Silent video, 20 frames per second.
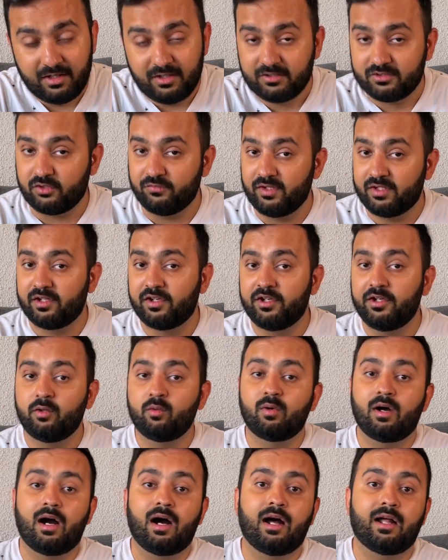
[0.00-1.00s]
So whether
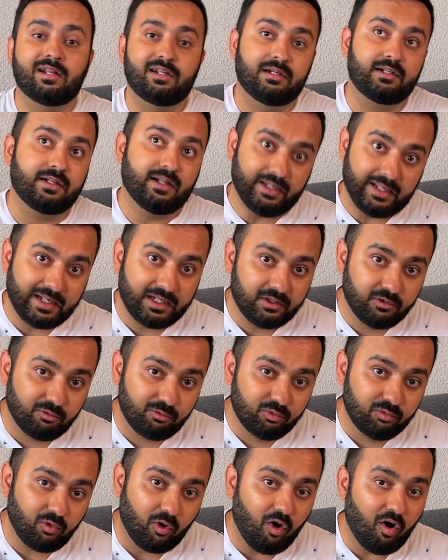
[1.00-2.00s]
you are a tech
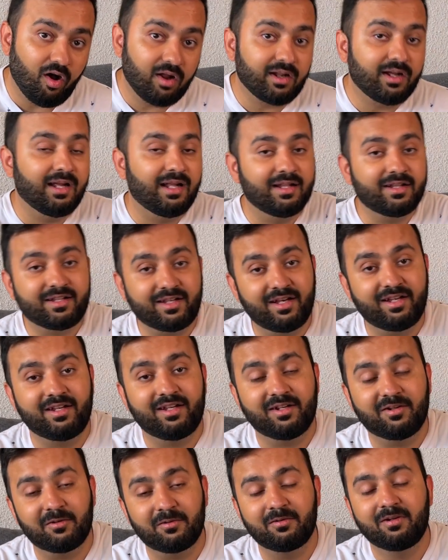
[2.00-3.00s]
guru or a healthcare
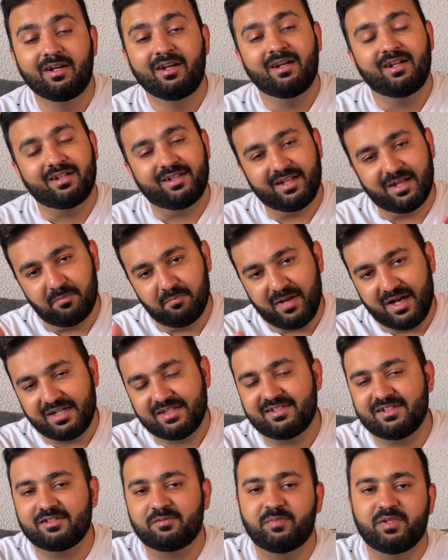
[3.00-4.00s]
hero, there
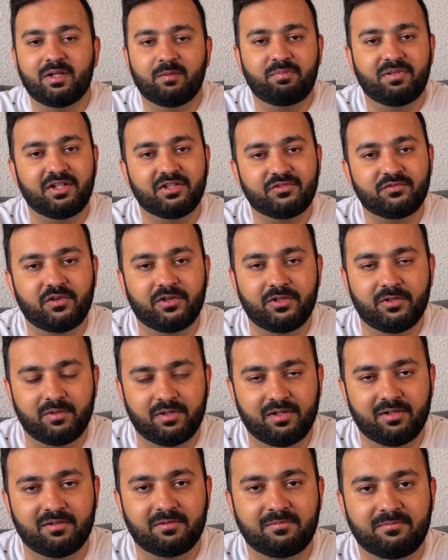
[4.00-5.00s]
might just be a place for you
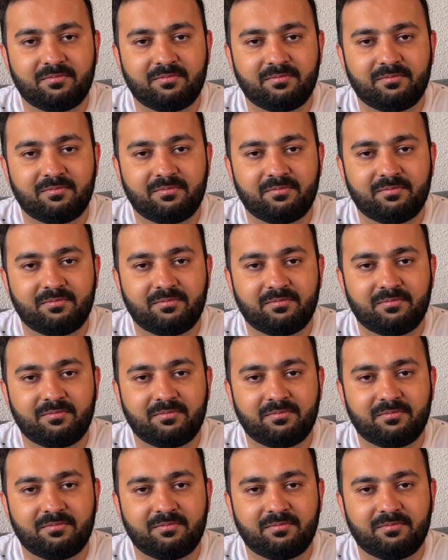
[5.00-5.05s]
here.